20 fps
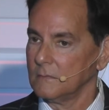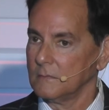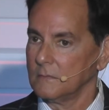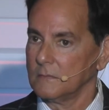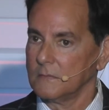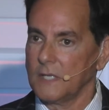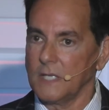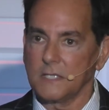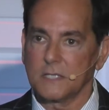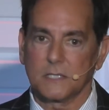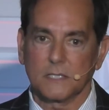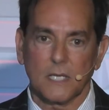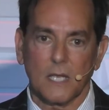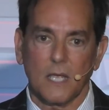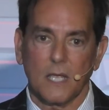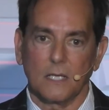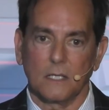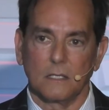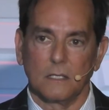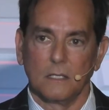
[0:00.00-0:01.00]
They
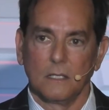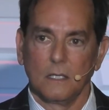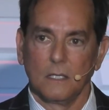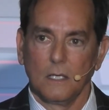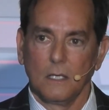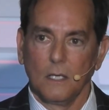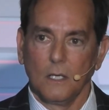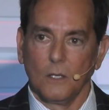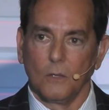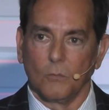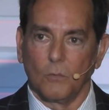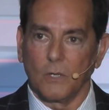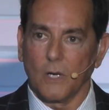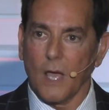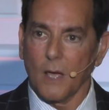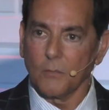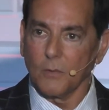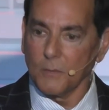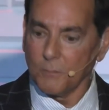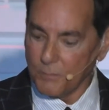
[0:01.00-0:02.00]
said, when
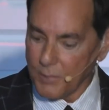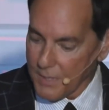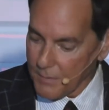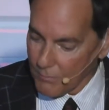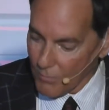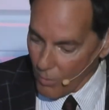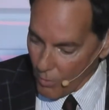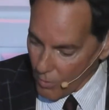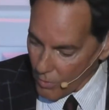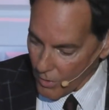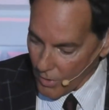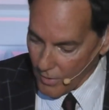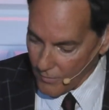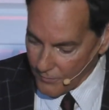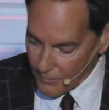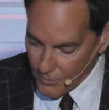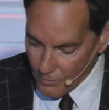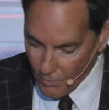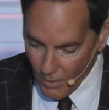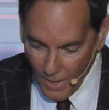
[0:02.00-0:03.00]
I would be more of
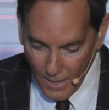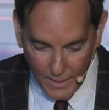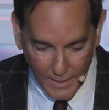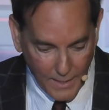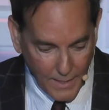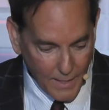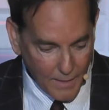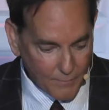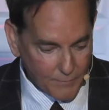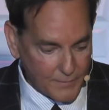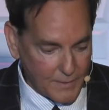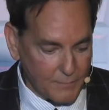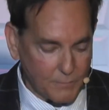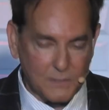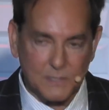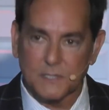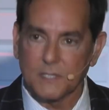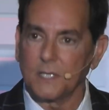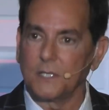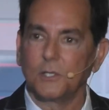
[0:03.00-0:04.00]
who I am, they
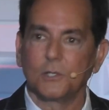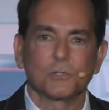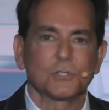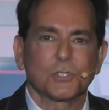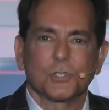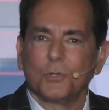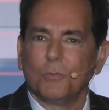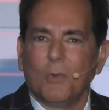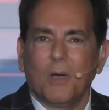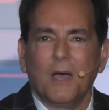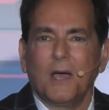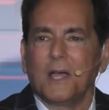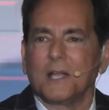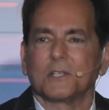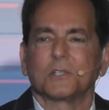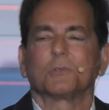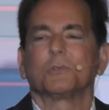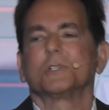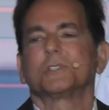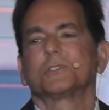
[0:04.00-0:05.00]
would say, you're too much.
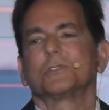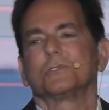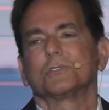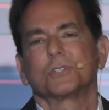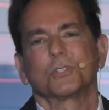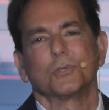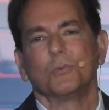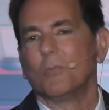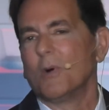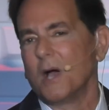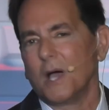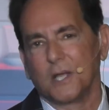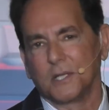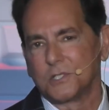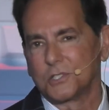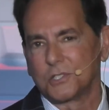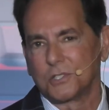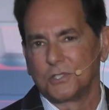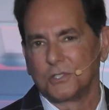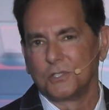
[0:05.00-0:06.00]
Chris, you're too
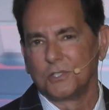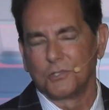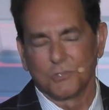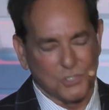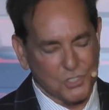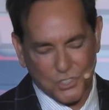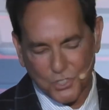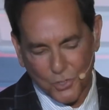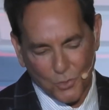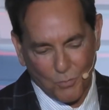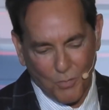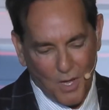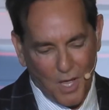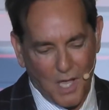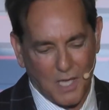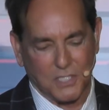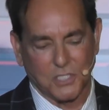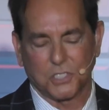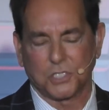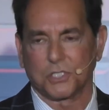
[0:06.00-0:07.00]
much. You're too
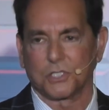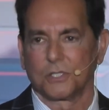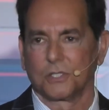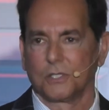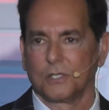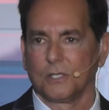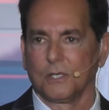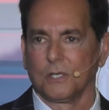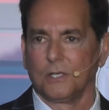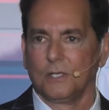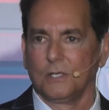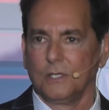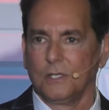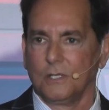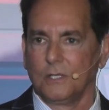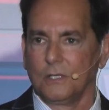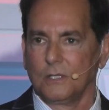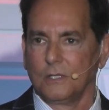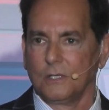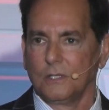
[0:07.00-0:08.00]
much.
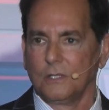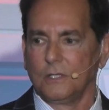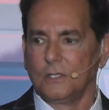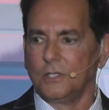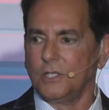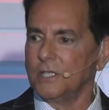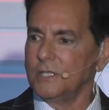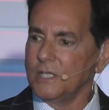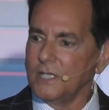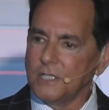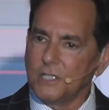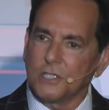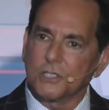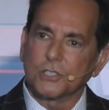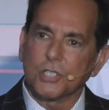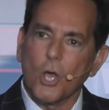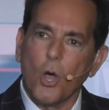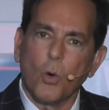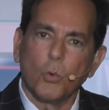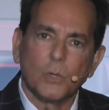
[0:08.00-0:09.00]
You need to
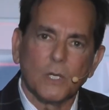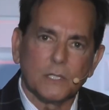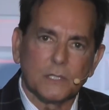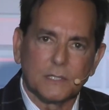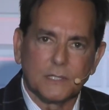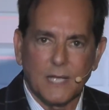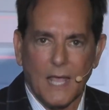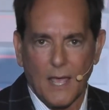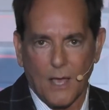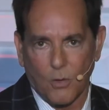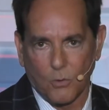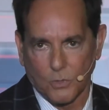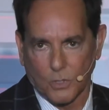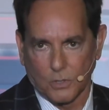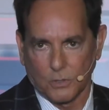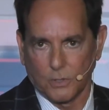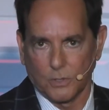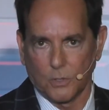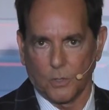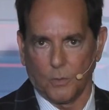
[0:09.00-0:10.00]
tone it down a
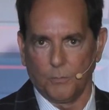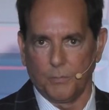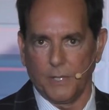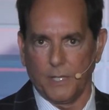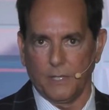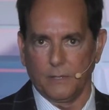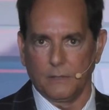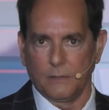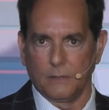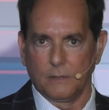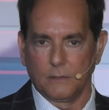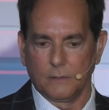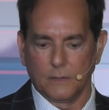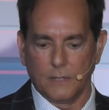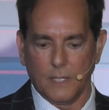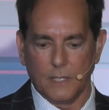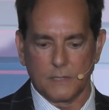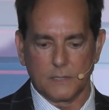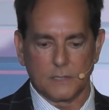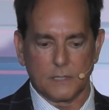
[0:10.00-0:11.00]
little bit,
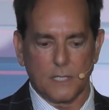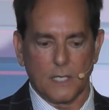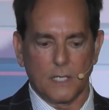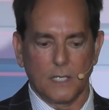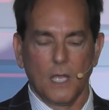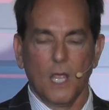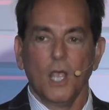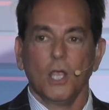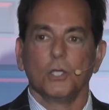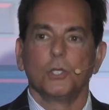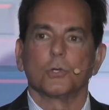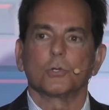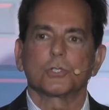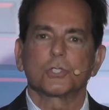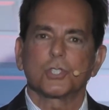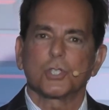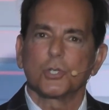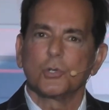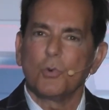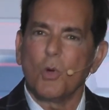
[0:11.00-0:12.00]
they'd say. You're
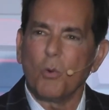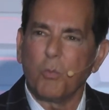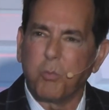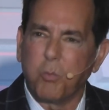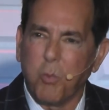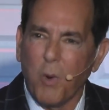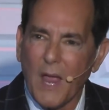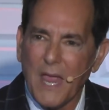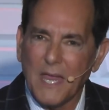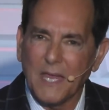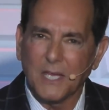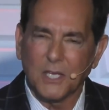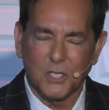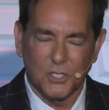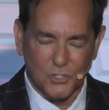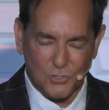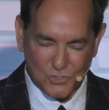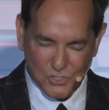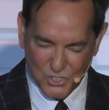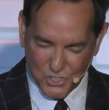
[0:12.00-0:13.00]
too awake.
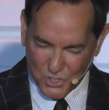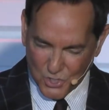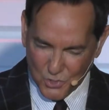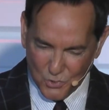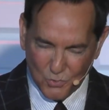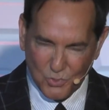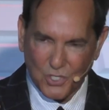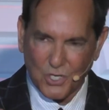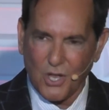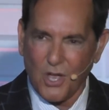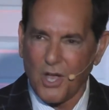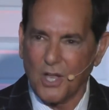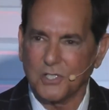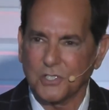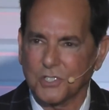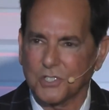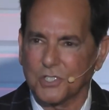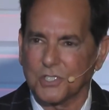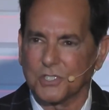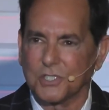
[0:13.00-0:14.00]
You're too
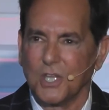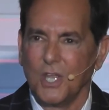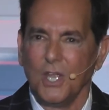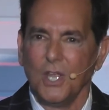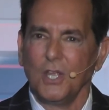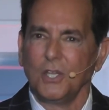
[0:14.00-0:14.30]
conscious.